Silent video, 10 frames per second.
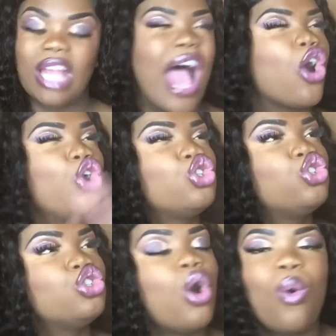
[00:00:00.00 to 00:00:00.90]
I got
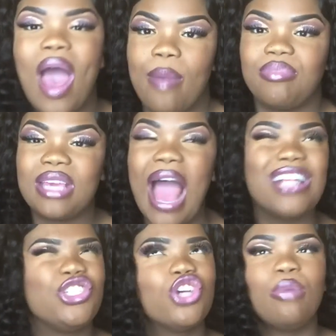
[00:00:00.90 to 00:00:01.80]
so happy.
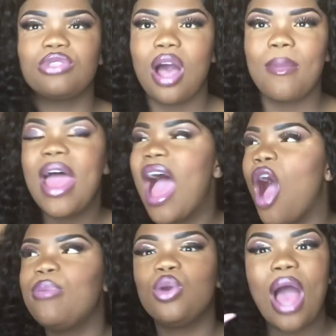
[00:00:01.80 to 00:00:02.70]
I jumped up.
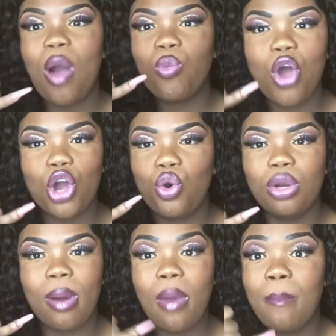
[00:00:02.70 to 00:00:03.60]
I'll be at work
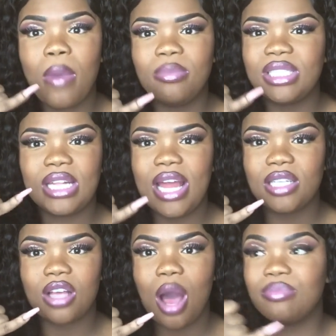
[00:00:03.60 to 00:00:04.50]
calling my mum. Mum, did the
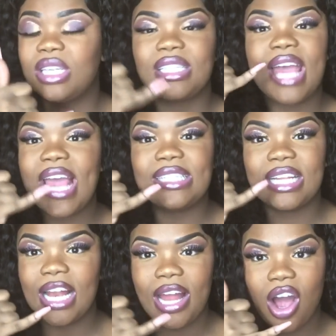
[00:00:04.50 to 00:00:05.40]
letters come? Did Kay
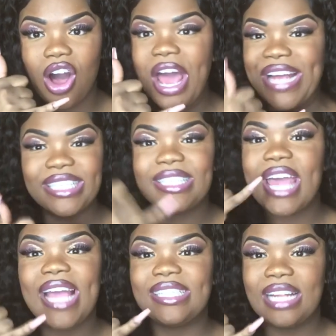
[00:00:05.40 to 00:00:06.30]
send a letter? Did
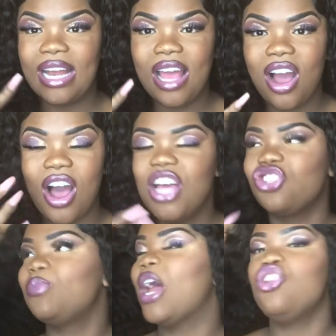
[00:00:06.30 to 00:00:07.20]
Kay send a letter?
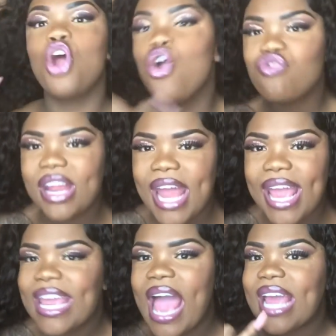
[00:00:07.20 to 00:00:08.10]
She'd be like, no,
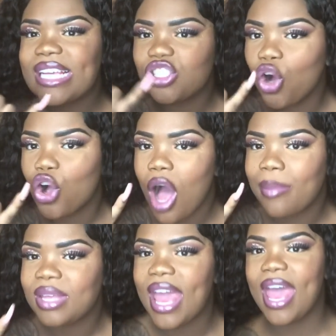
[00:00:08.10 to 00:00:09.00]
Renee, it's not
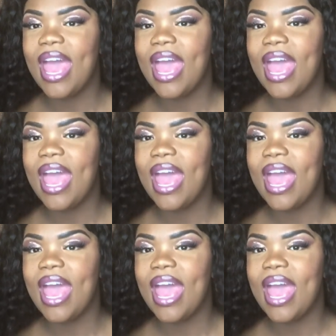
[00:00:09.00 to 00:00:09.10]
come yet.